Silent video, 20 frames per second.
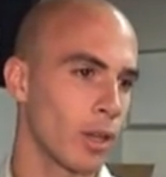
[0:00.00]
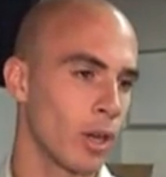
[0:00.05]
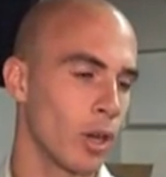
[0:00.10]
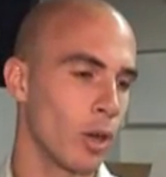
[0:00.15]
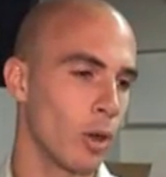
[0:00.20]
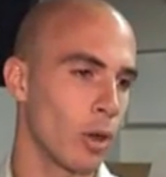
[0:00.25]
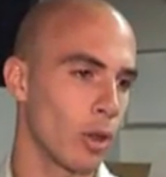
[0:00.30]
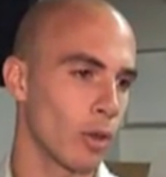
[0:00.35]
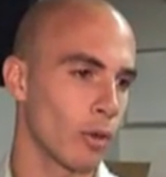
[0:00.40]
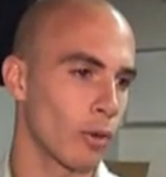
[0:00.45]
you
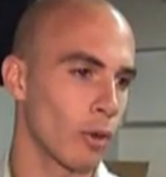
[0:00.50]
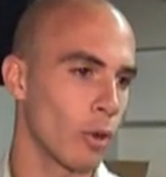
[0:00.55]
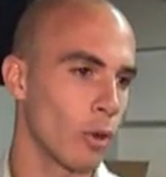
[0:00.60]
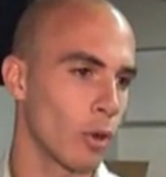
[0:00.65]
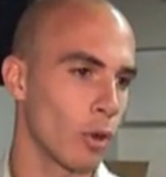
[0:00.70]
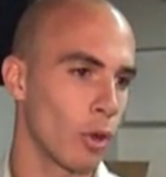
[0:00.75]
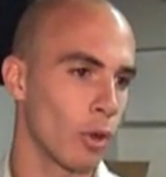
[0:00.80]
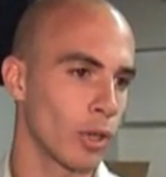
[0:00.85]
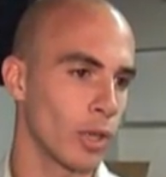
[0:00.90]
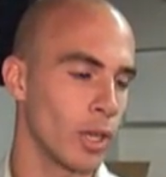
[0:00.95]
know, on the
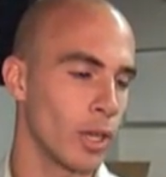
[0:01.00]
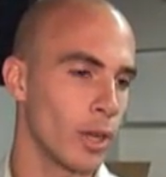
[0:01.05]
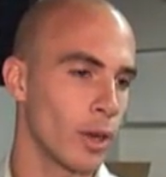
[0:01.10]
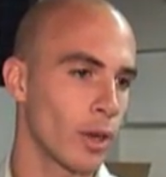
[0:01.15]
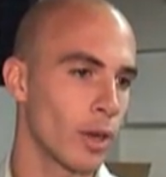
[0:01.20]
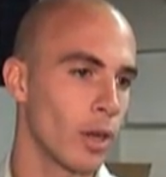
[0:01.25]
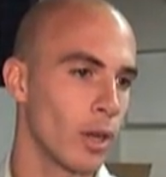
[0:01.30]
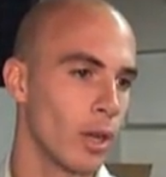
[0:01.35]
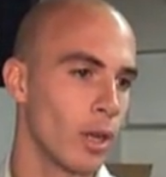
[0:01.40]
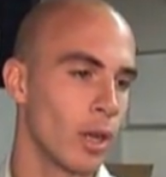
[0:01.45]
road all
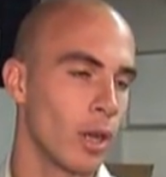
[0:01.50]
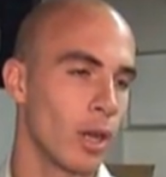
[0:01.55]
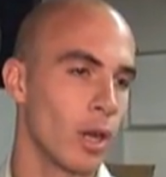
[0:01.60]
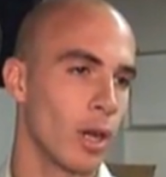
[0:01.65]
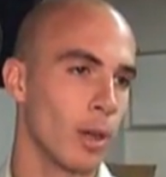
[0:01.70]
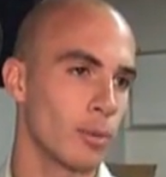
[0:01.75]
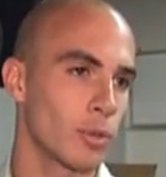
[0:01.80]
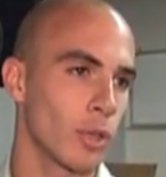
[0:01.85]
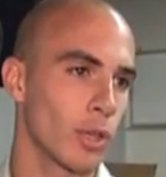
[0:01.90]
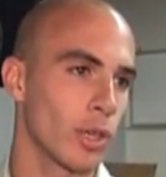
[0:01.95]
year.
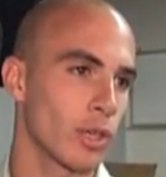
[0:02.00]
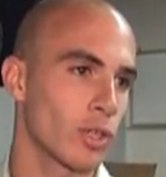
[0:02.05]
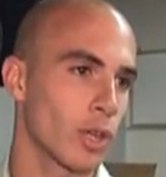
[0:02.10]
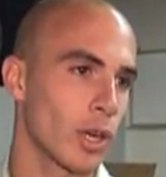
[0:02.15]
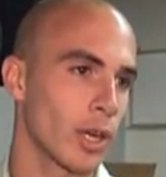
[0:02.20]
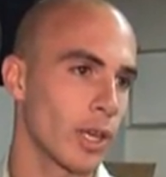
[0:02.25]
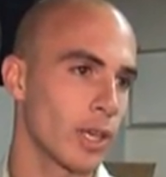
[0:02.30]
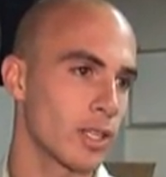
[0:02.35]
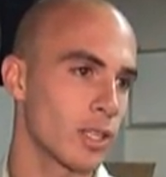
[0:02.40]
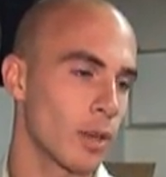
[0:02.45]
Um, so they're
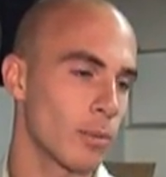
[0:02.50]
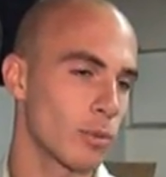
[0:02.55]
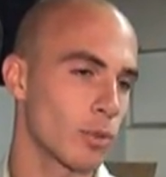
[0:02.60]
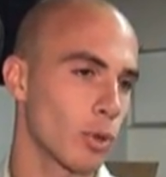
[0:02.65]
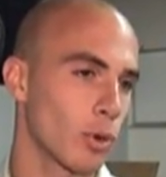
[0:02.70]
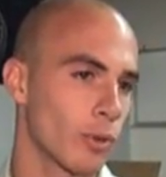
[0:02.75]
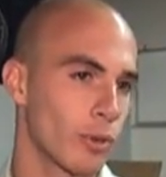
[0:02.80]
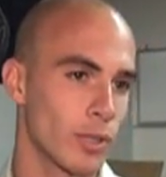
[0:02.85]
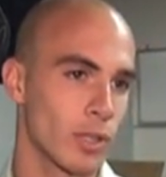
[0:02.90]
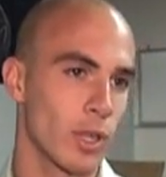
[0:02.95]
trying to get some
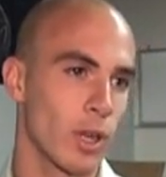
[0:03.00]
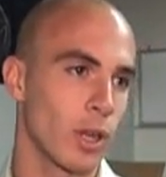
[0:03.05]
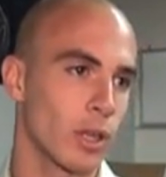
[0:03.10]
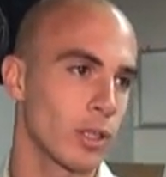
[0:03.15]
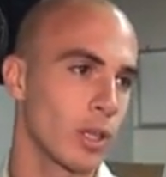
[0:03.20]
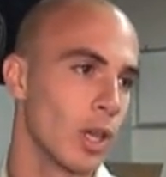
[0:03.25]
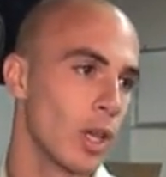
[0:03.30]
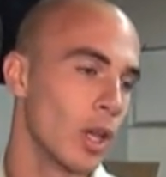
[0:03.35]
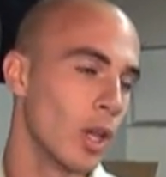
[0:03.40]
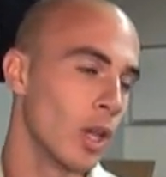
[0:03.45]
sort of
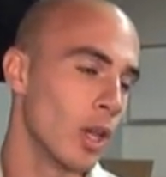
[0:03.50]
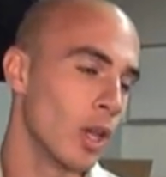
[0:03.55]
result.